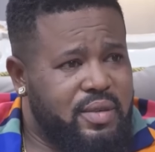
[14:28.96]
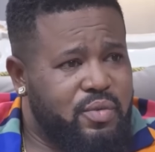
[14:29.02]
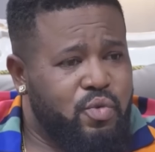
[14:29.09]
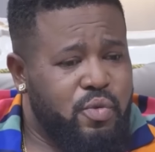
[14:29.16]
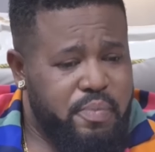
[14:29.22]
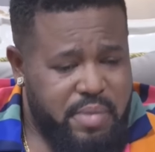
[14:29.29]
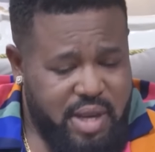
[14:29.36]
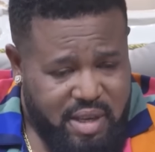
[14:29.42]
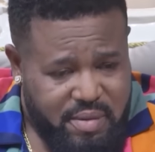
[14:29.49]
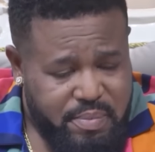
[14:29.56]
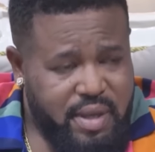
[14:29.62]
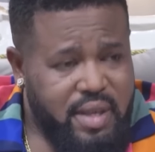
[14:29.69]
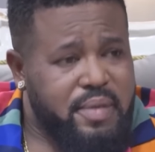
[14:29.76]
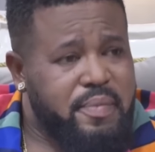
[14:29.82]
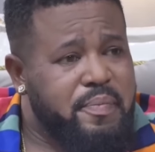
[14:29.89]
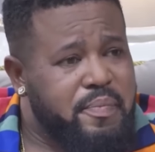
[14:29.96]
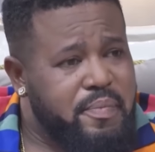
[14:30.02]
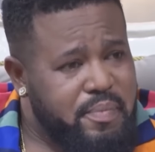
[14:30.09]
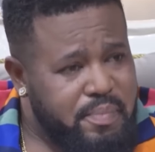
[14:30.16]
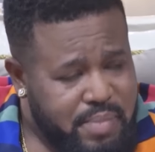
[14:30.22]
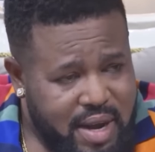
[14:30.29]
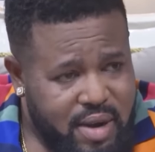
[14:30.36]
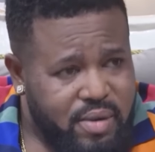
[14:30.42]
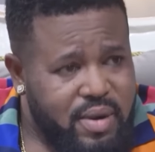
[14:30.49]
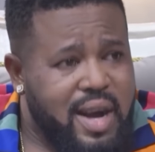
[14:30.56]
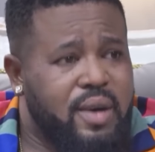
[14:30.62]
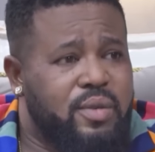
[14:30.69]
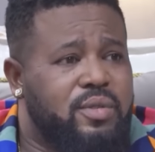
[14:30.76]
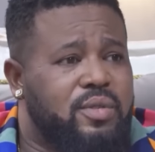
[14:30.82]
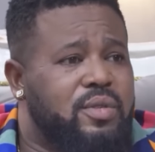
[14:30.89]
will make me bow
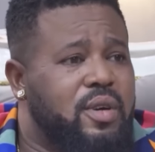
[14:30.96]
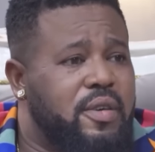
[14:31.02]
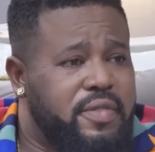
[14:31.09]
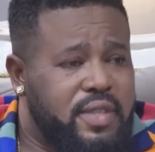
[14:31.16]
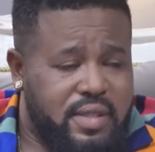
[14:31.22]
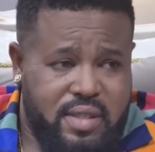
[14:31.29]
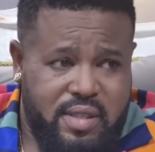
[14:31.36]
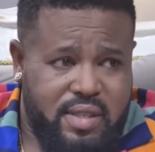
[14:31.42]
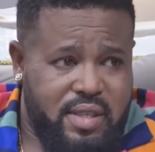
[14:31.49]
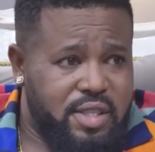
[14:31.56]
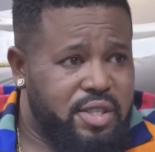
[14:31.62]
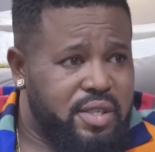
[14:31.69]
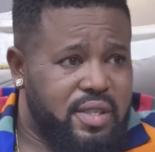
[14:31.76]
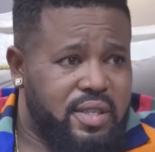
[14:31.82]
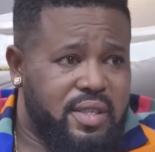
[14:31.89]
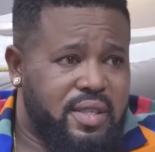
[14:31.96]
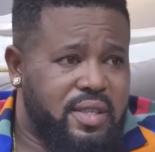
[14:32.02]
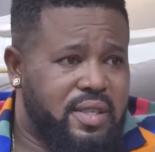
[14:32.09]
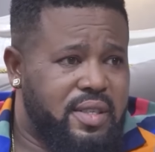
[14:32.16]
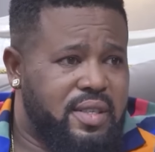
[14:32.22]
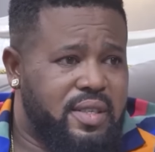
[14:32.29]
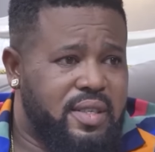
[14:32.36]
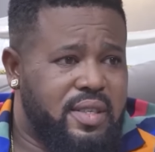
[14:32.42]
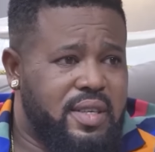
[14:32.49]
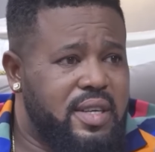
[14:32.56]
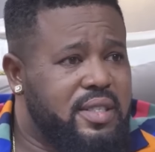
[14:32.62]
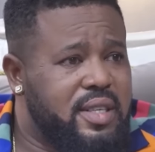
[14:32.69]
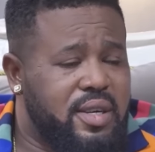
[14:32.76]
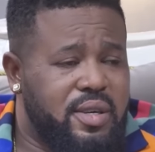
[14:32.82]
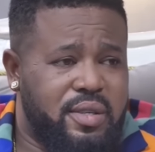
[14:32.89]
out of this decision. I
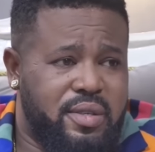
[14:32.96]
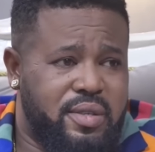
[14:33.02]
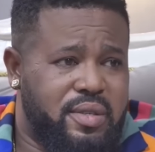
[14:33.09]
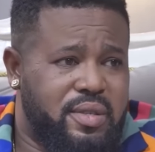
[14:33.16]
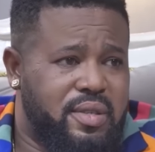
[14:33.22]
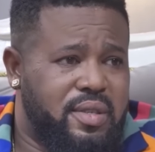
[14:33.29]
tell you.